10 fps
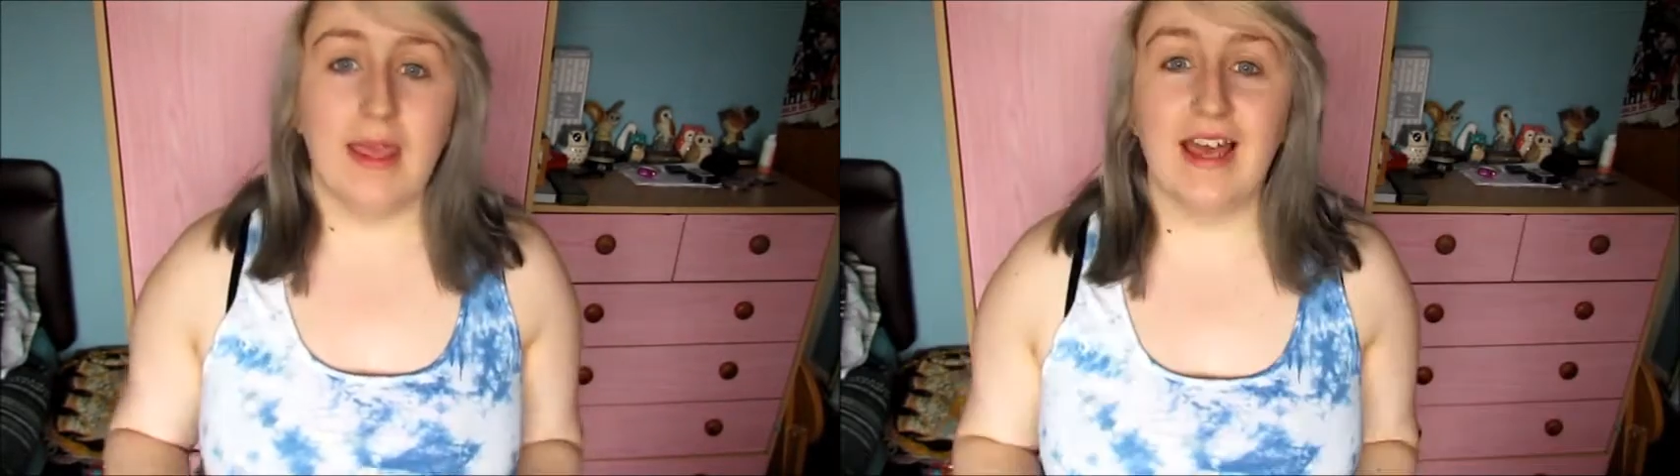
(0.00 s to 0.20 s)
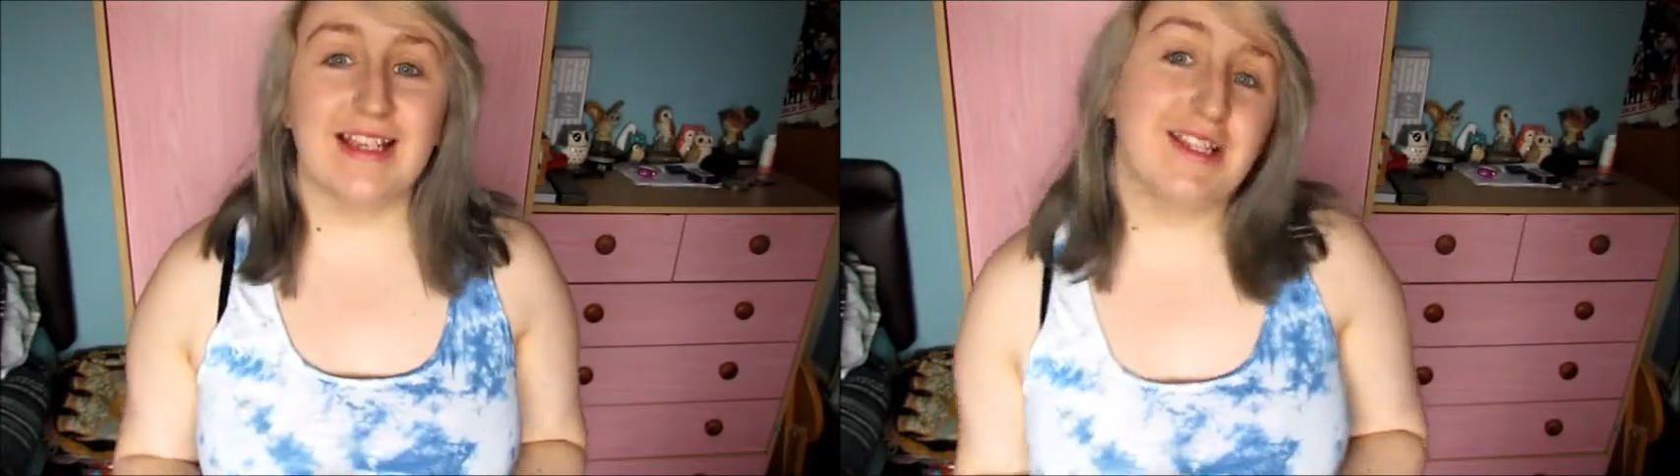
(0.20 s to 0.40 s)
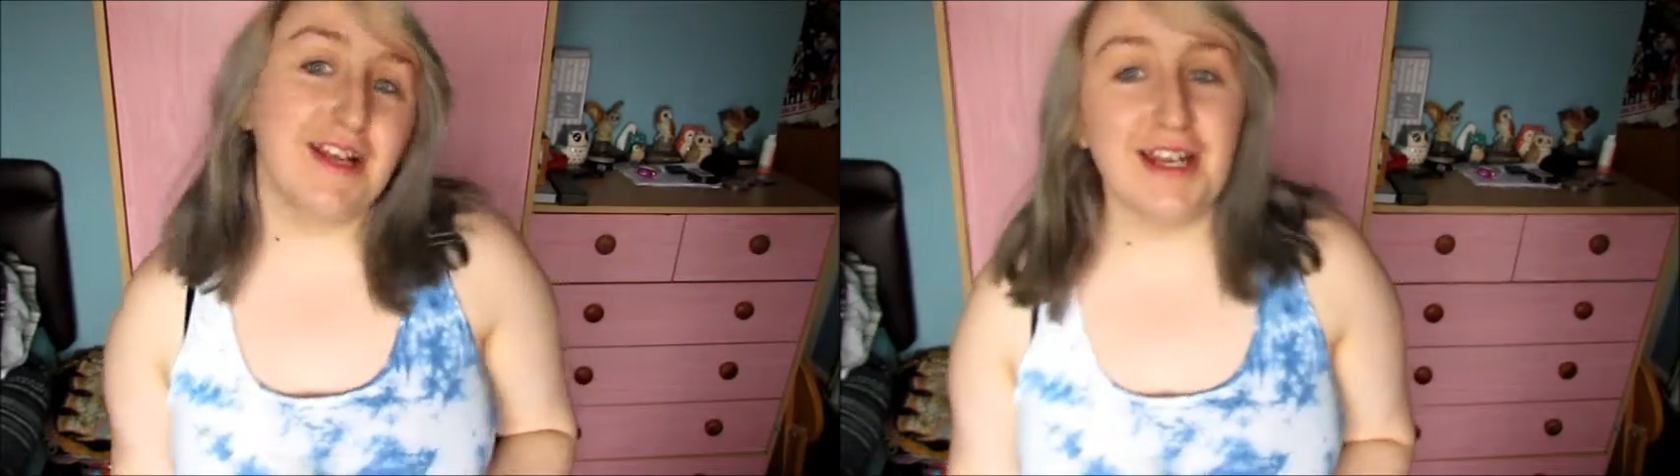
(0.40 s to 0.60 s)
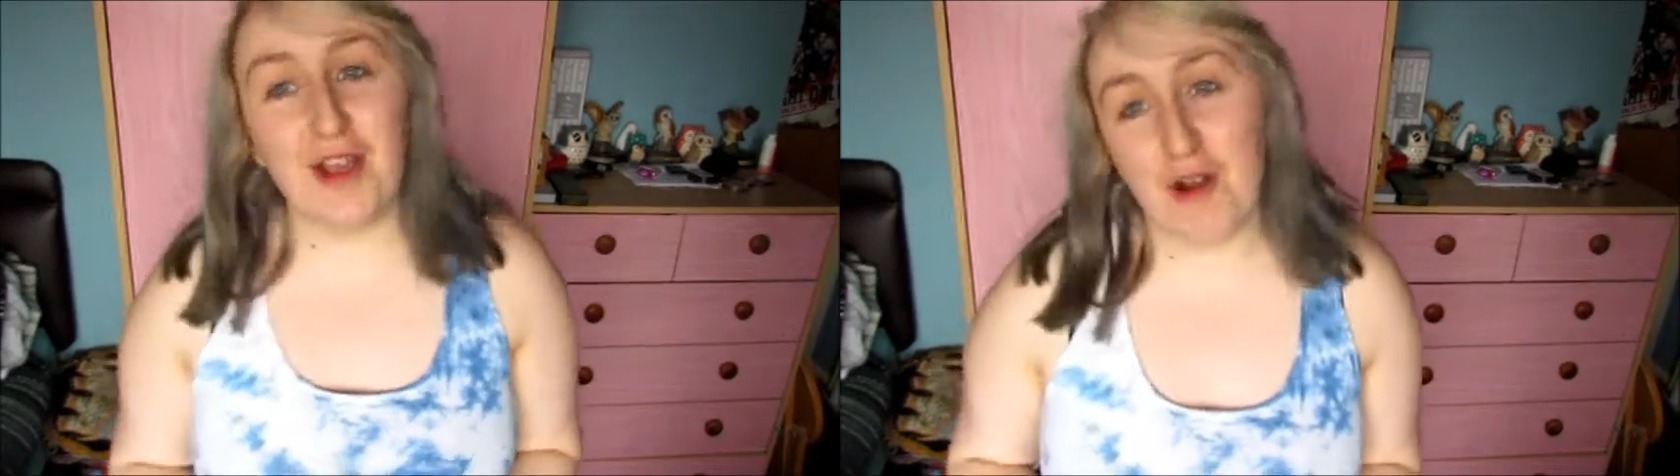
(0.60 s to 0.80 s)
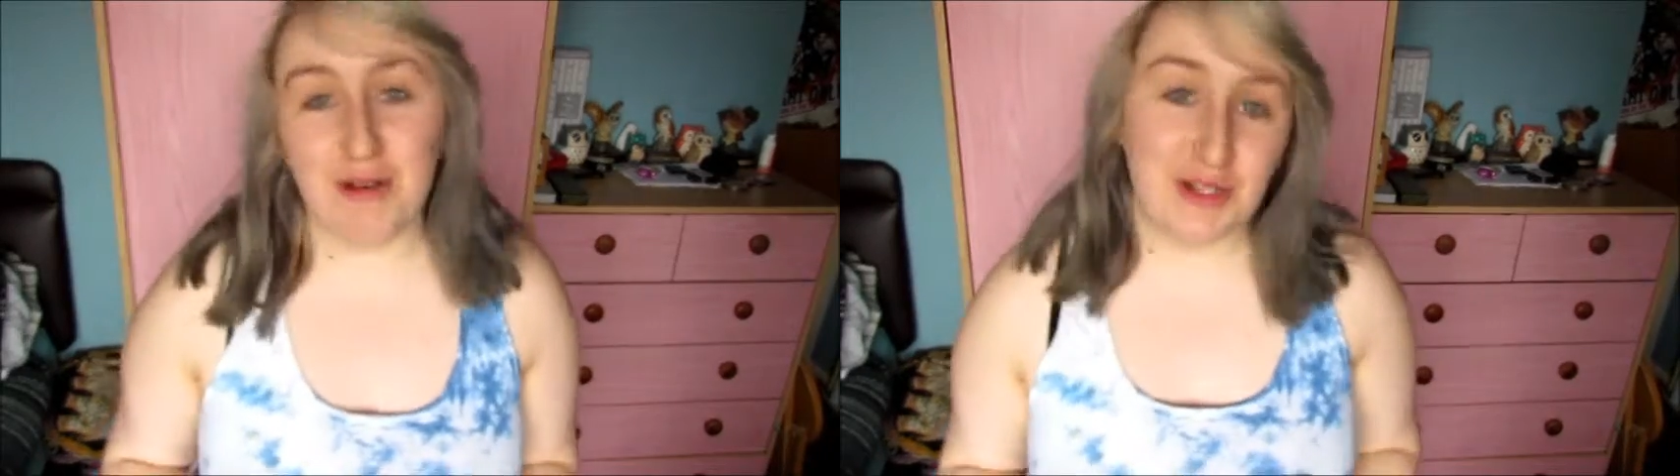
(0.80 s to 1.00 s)
get a
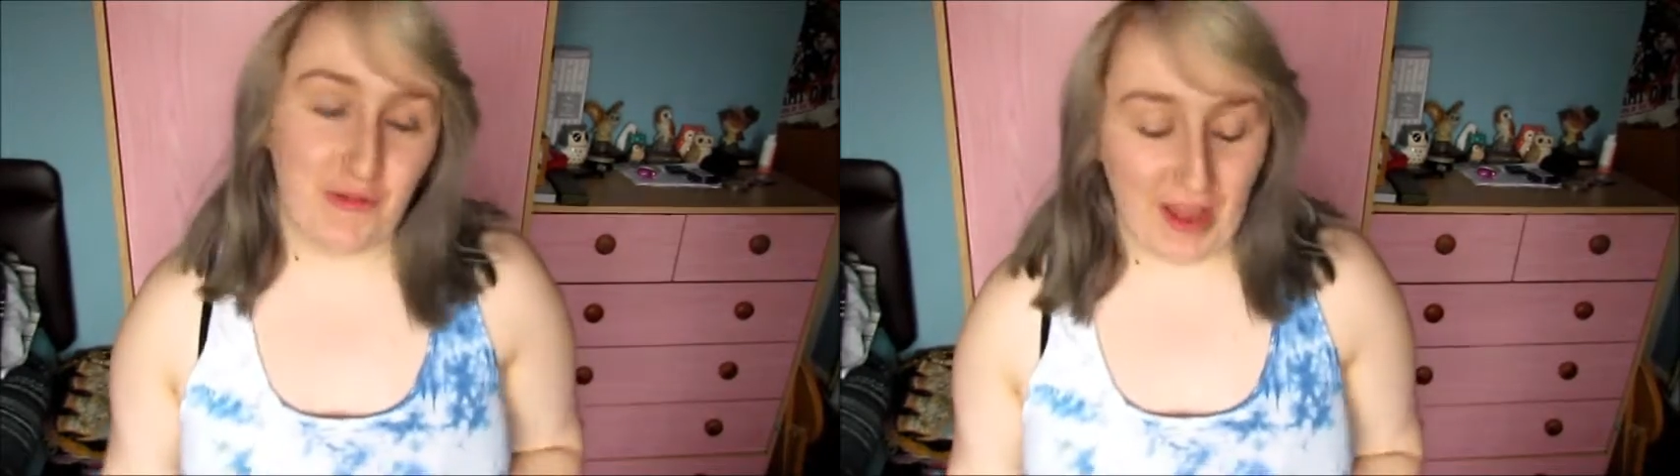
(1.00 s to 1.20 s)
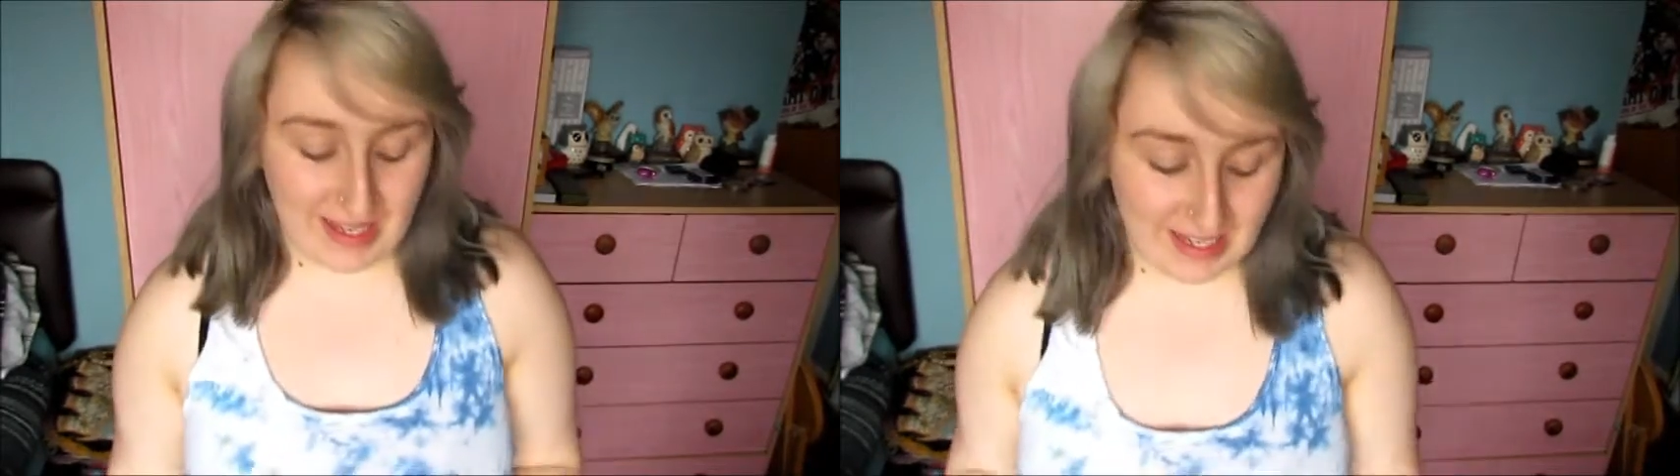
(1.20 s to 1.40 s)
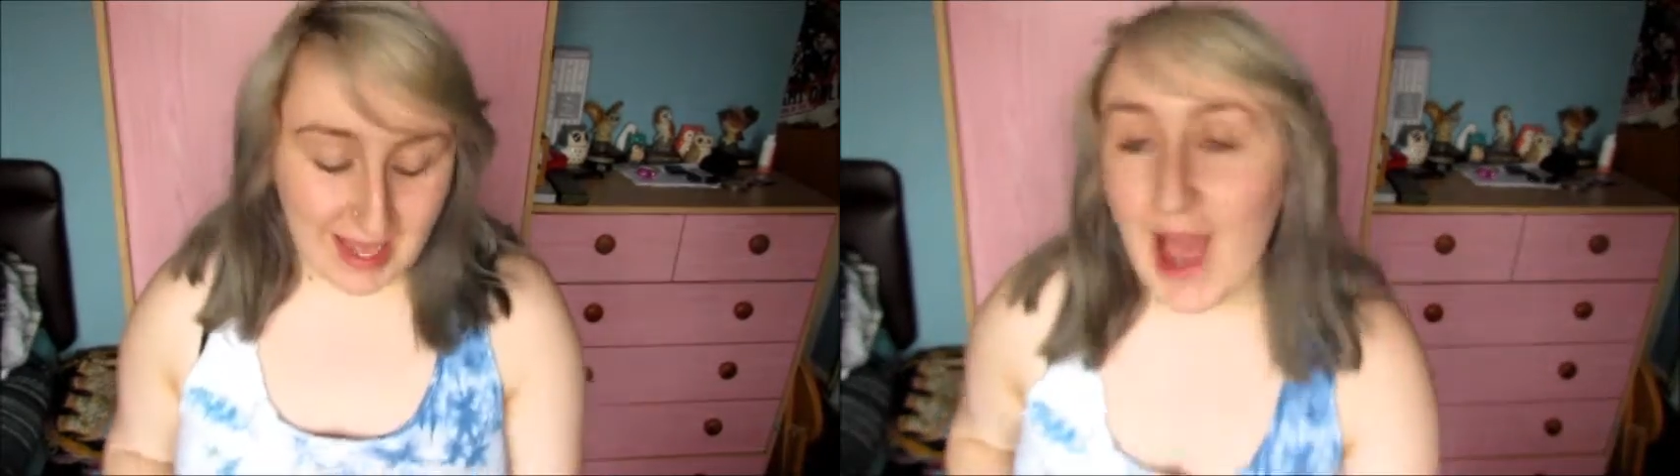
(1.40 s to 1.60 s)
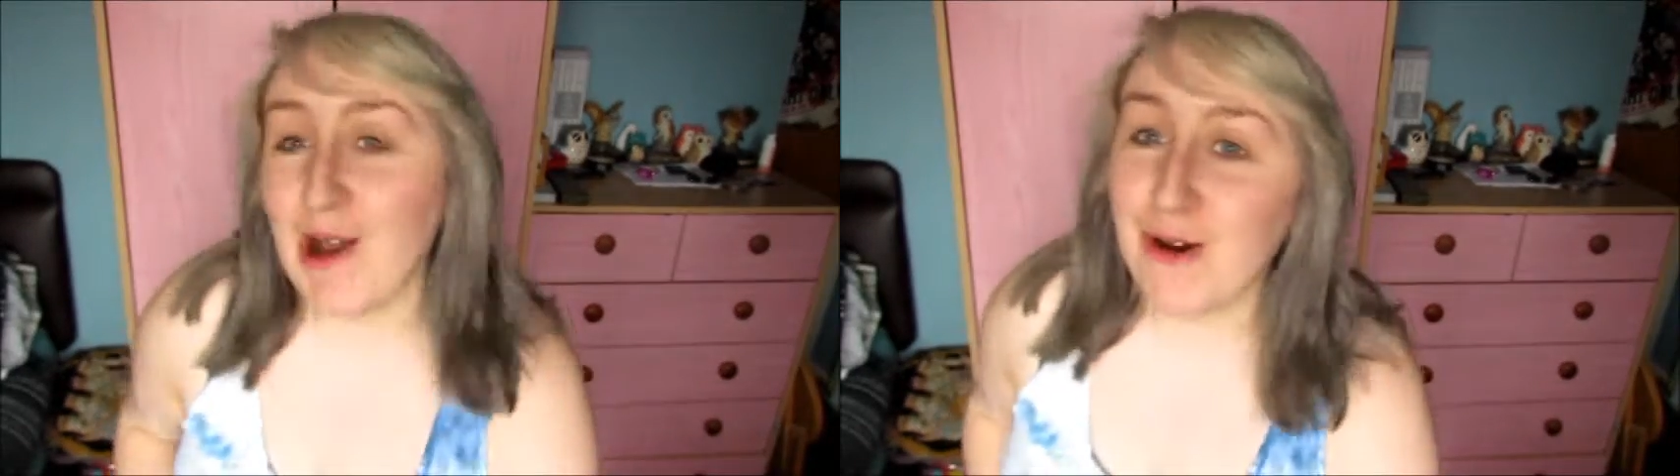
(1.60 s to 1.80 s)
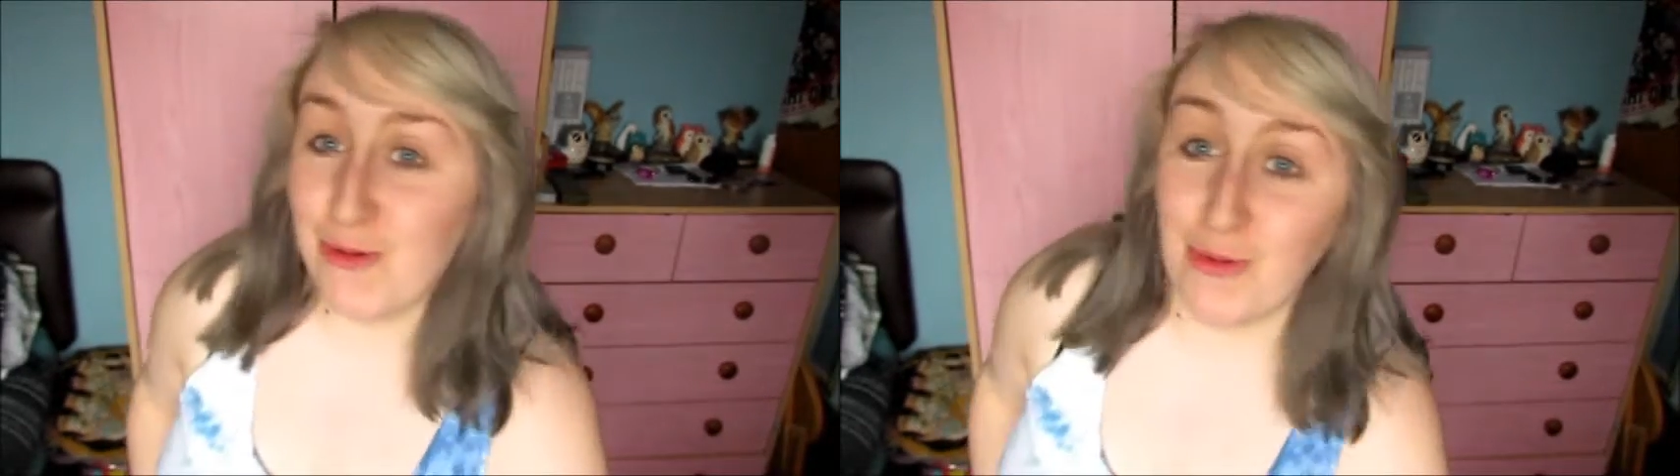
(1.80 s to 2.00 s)
slightly orange face.
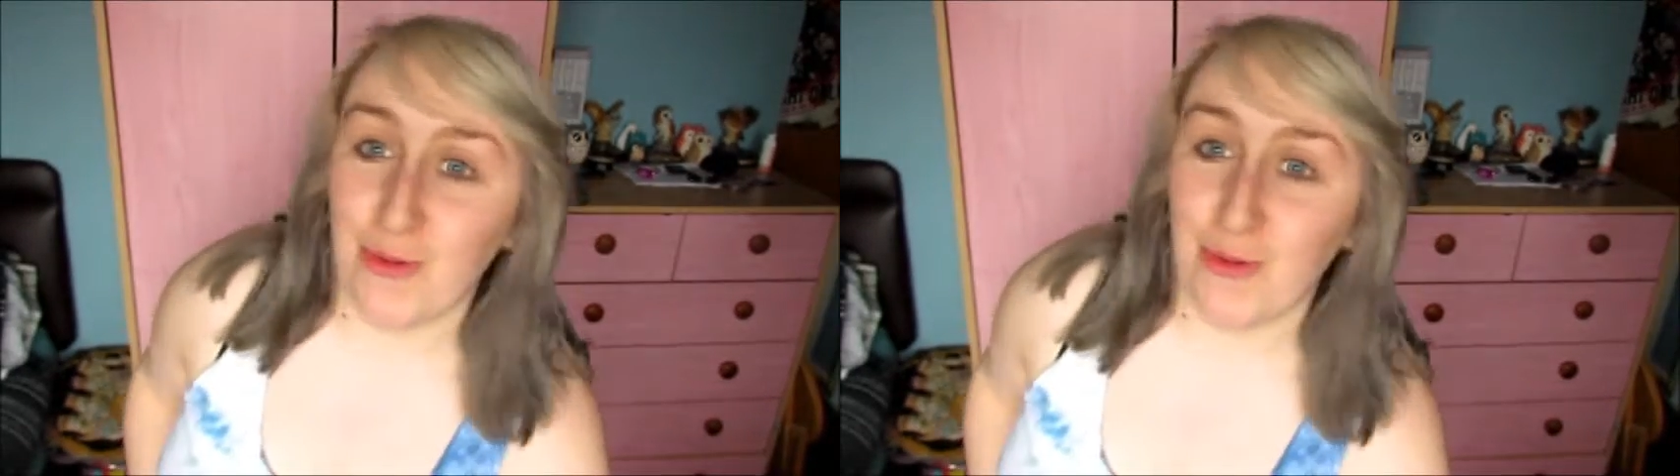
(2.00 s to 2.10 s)
How